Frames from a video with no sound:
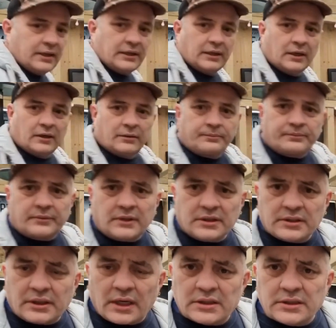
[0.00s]
and then I'll
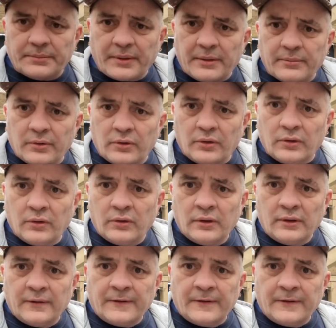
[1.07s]
discuss a bit more,